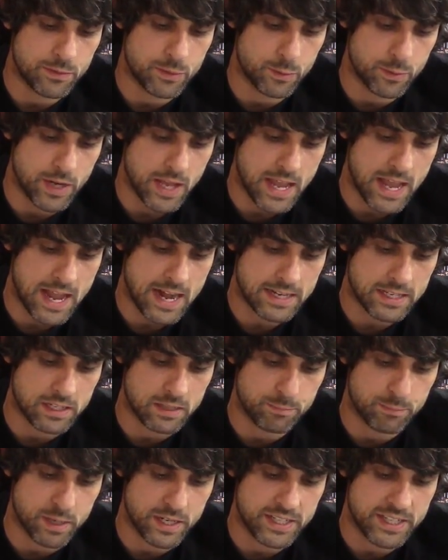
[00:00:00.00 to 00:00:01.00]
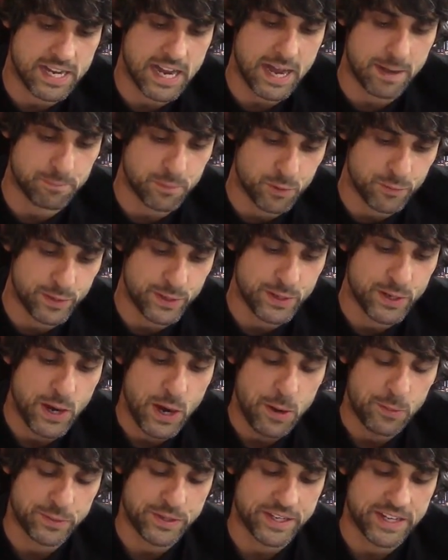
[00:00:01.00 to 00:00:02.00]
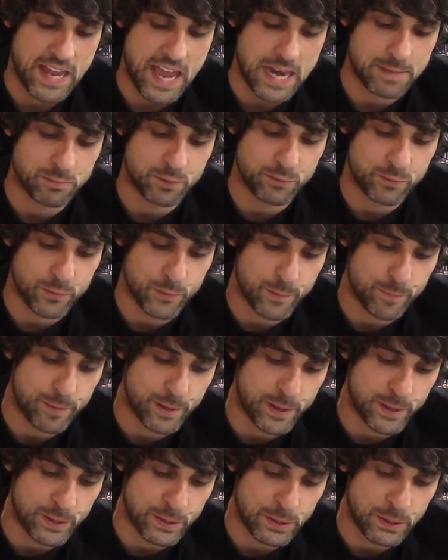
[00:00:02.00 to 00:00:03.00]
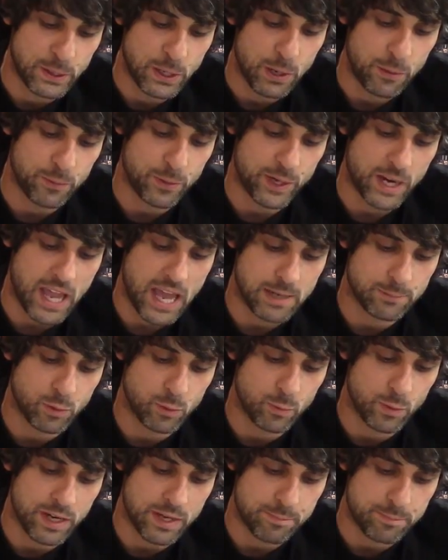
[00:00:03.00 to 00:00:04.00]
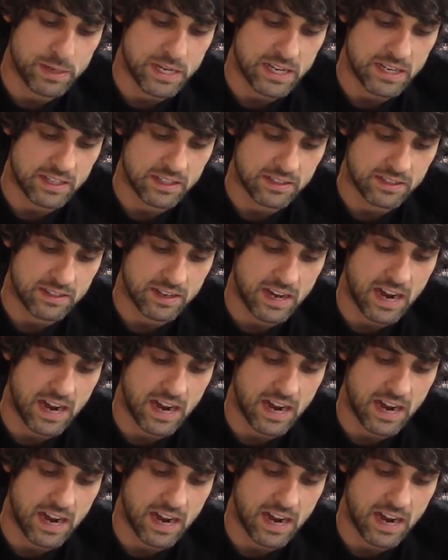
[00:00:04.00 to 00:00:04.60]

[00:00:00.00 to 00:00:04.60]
if you were to act in a buddy cop movie with an animal for a partner, what animal would it be?